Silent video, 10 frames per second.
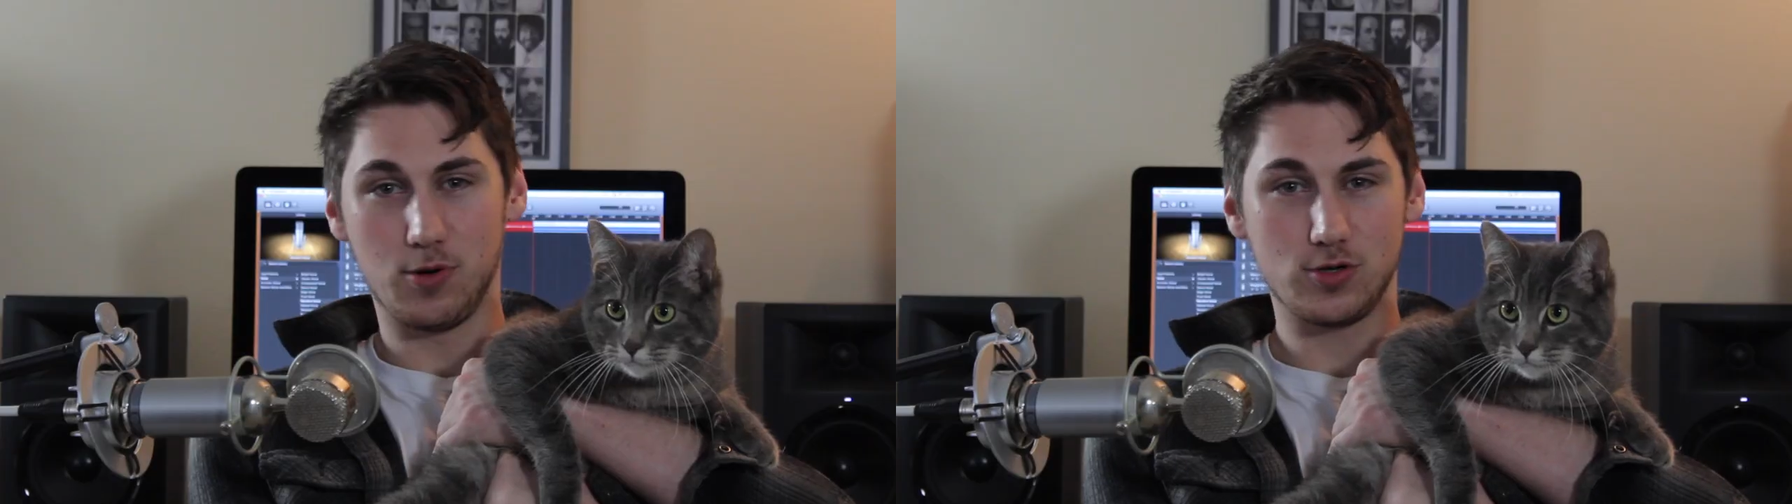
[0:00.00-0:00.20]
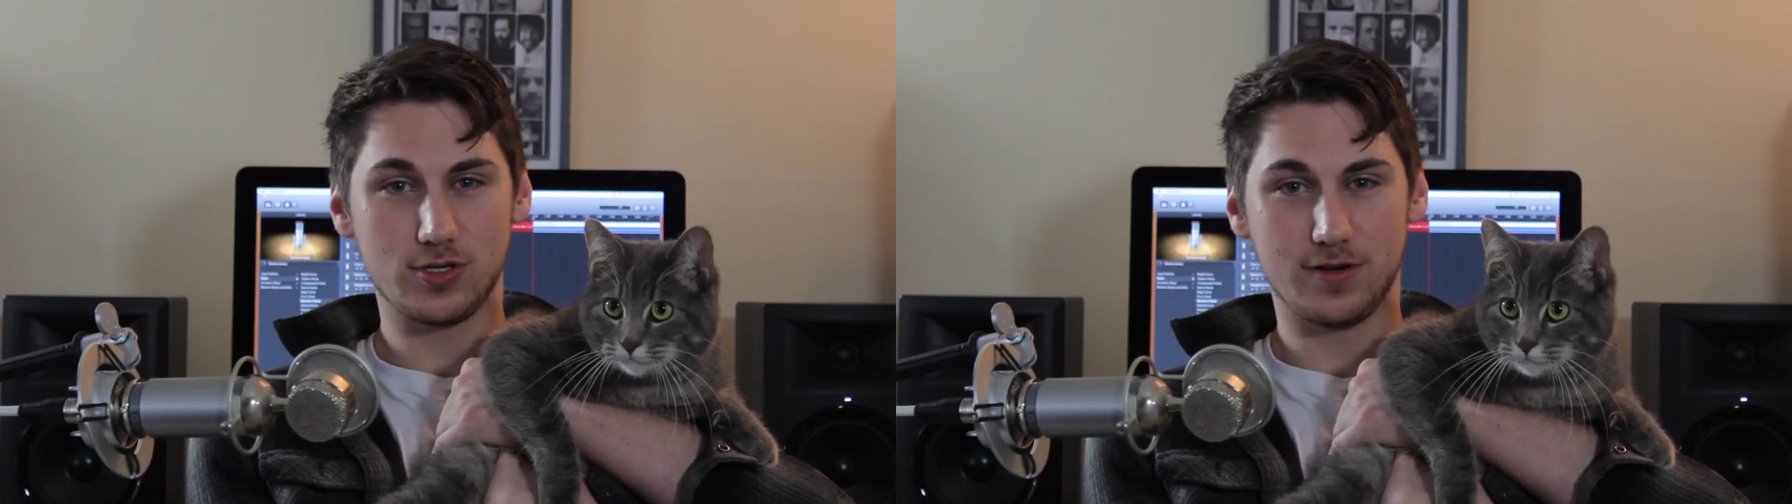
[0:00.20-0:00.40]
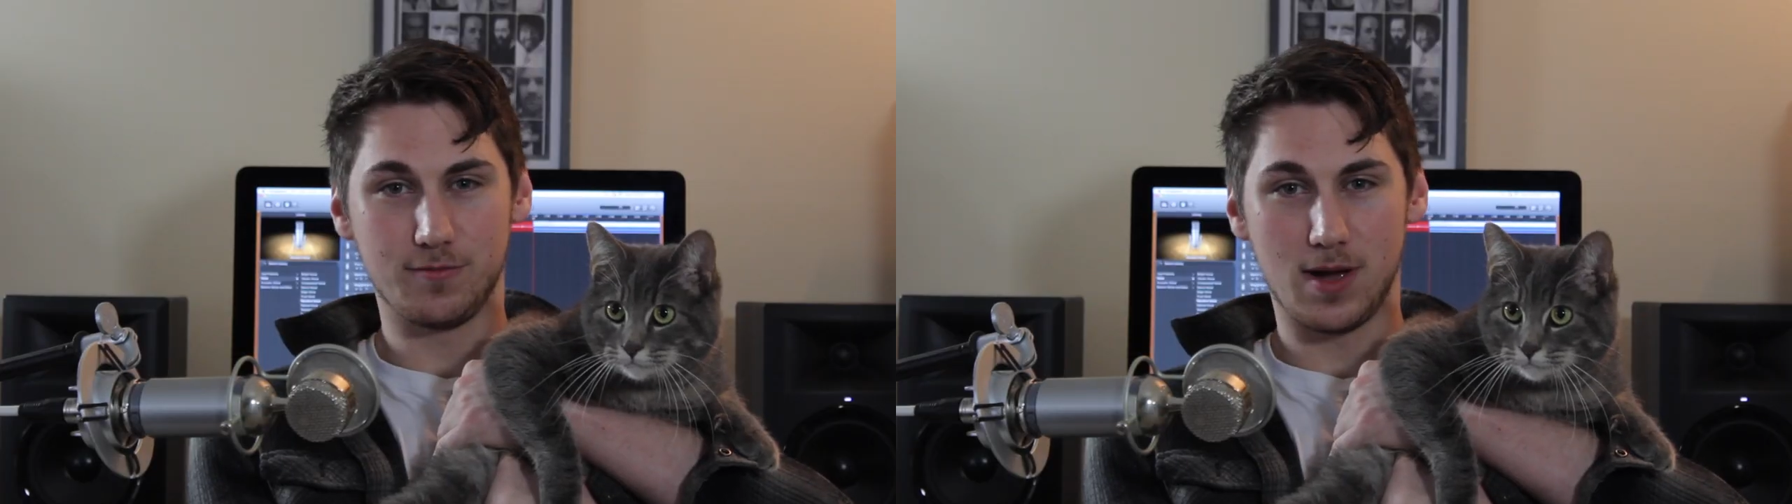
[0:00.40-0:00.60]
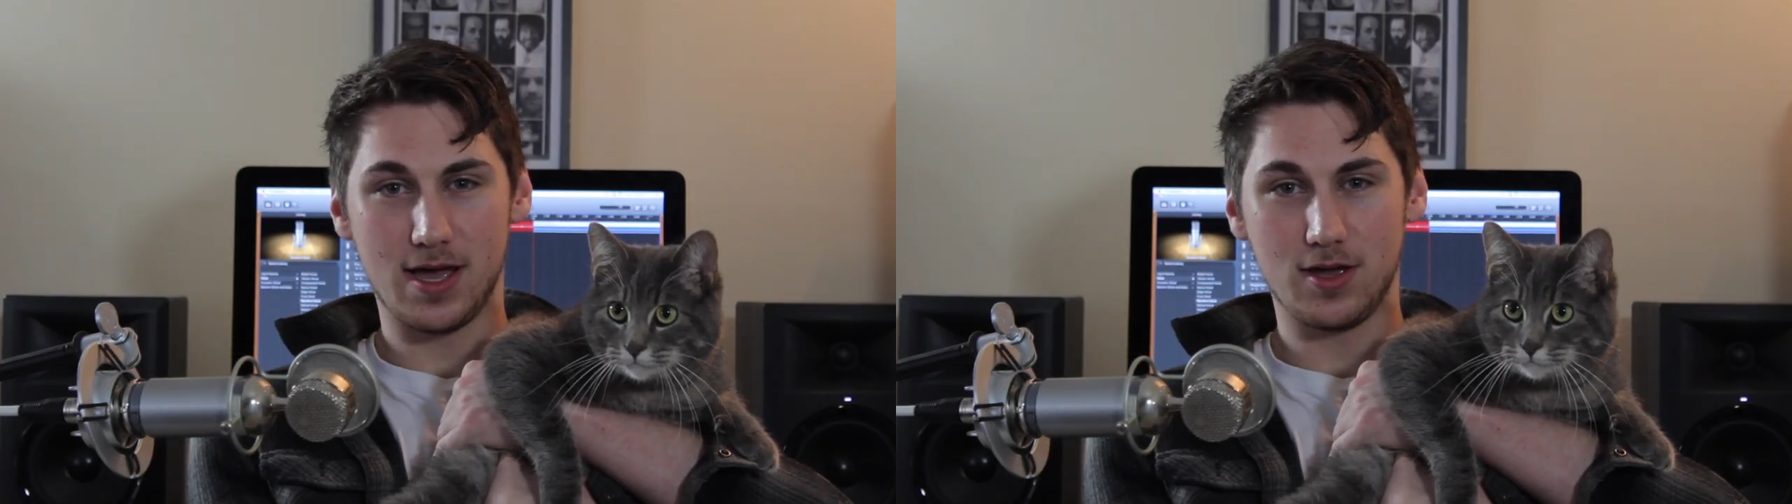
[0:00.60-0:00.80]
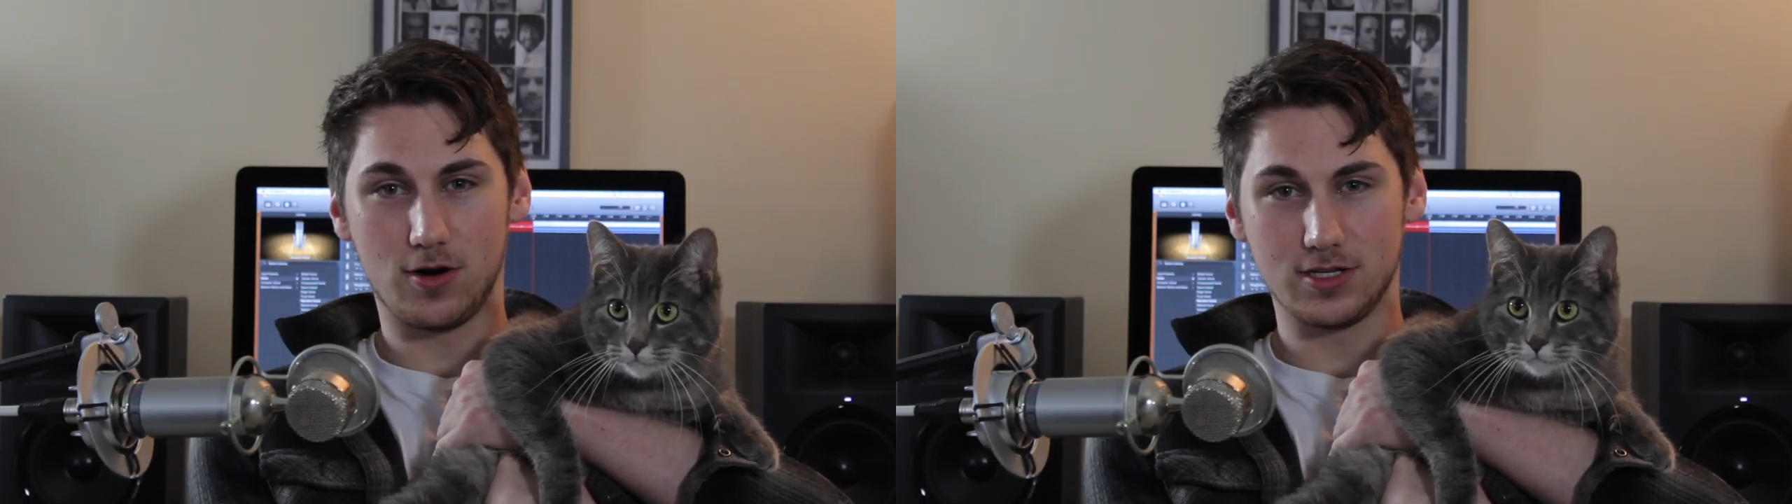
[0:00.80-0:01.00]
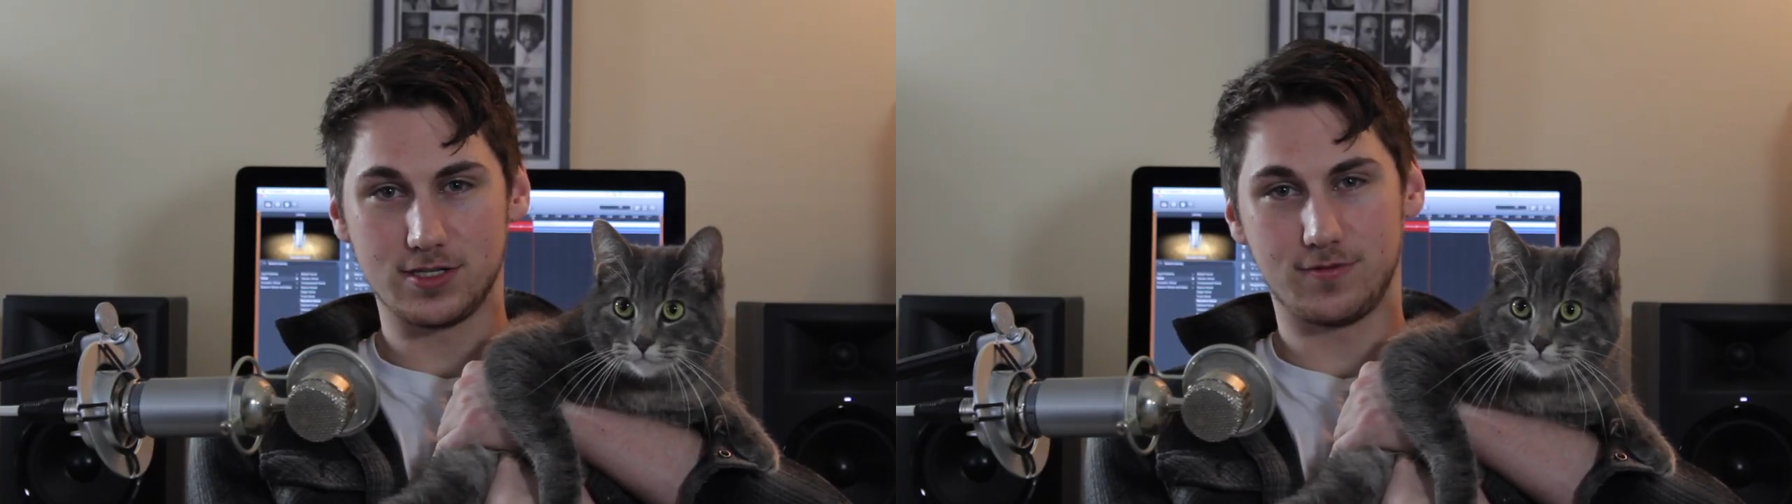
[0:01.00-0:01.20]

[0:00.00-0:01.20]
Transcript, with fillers: portrait of my artist